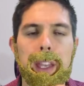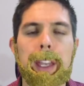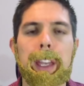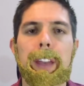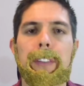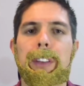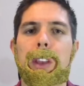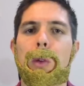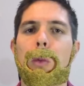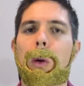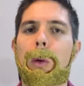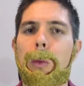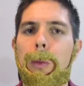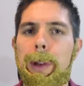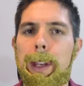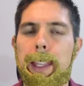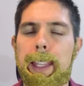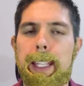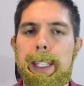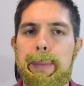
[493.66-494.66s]
If you want one
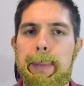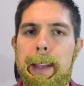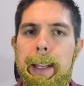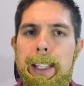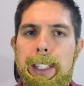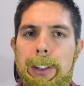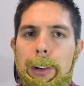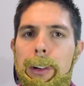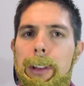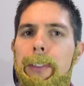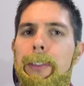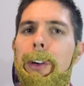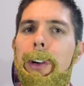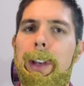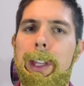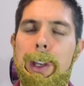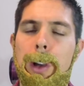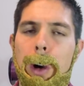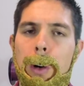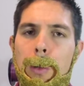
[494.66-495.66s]
of these pens, or you've
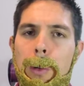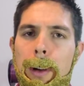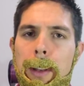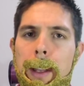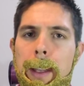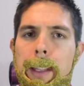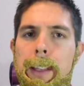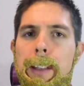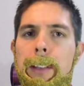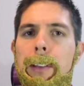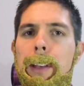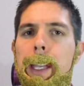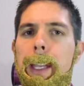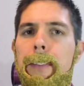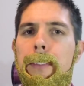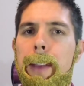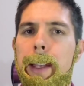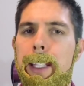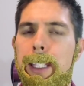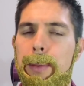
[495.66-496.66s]
already got one and you're looking
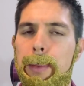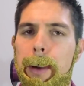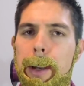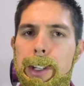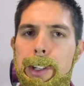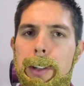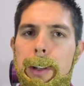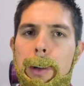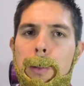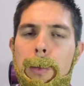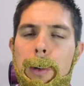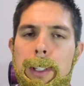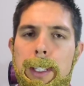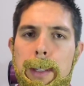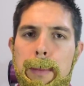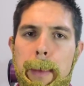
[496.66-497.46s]
for inspiration on what to